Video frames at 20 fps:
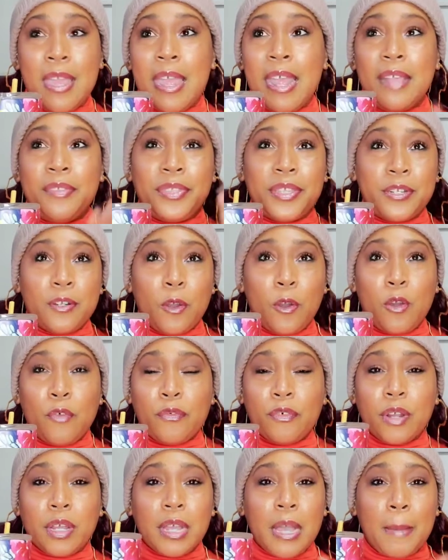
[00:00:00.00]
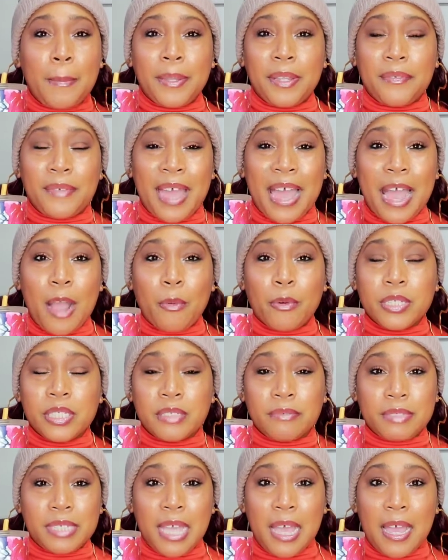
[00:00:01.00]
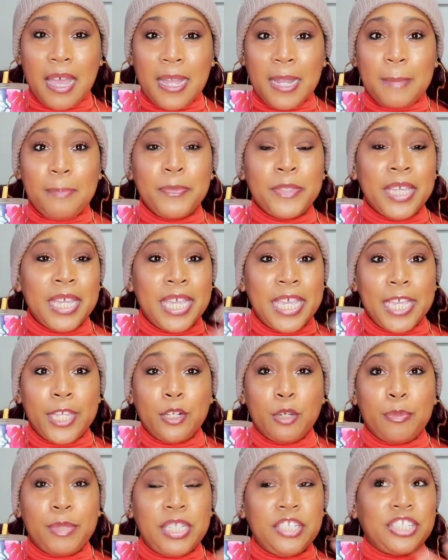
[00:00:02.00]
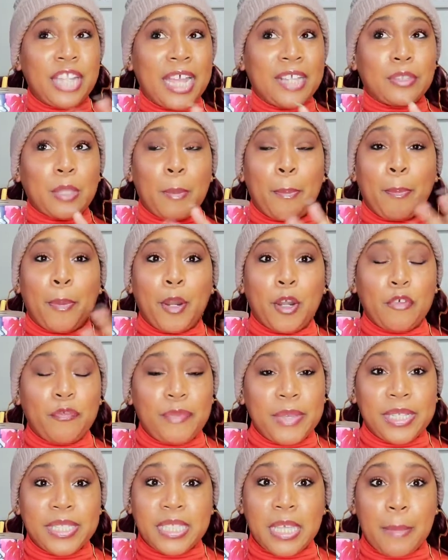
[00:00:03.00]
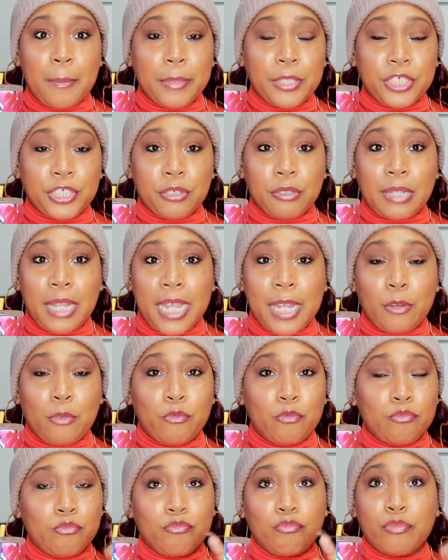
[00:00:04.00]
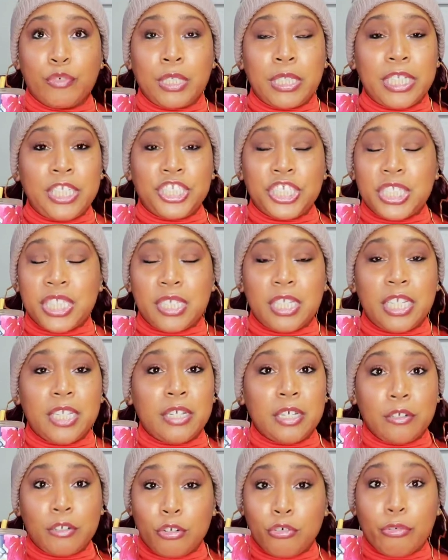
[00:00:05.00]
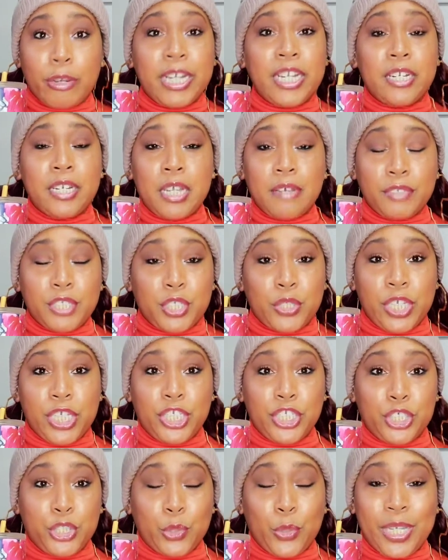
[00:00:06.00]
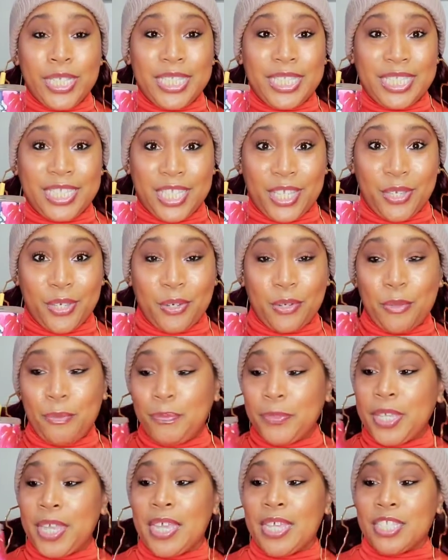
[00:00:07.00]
And then over a couple of hours of time, it'll be like the perfect temperature, like really just great enough to enjoy still.